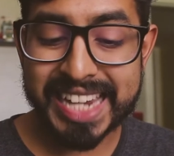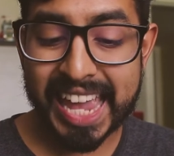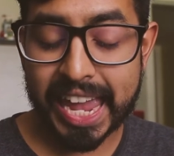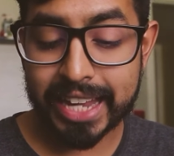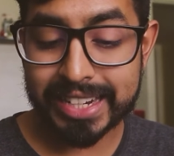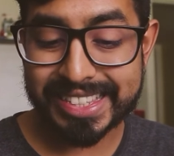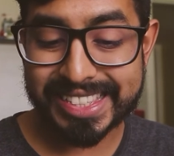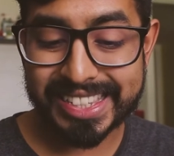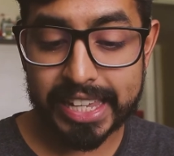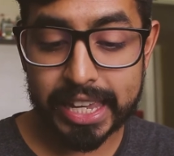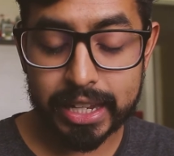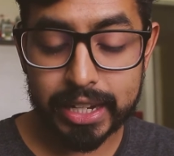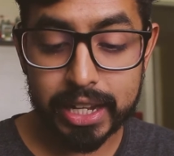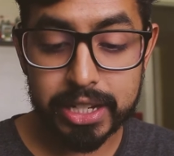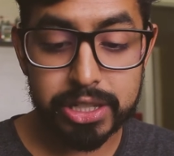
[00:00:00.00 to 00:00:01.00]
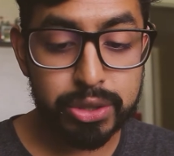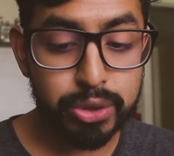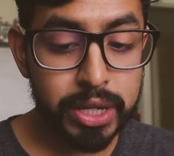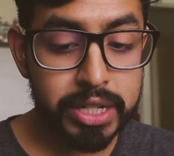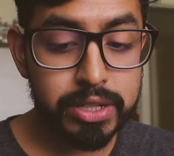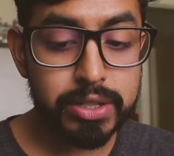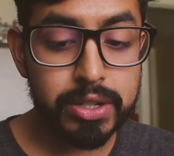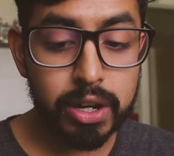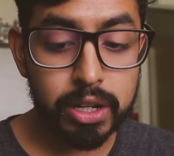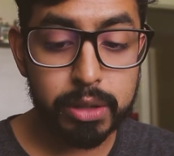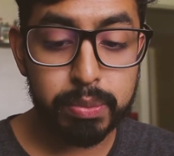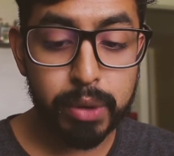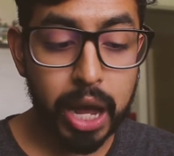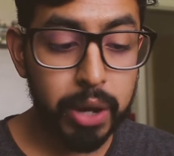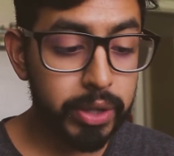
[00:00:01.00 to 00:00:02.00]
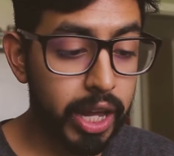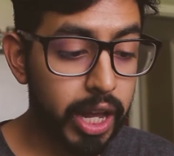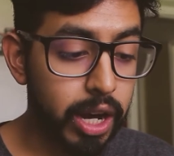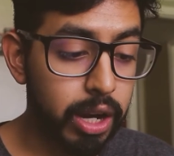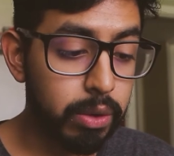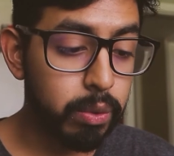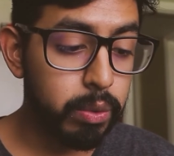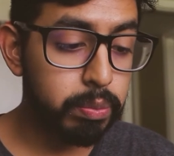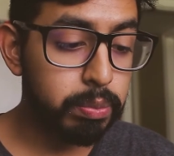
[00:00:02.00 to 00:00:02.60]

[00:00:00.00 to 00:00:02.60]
tan skin and straight dark brown hair,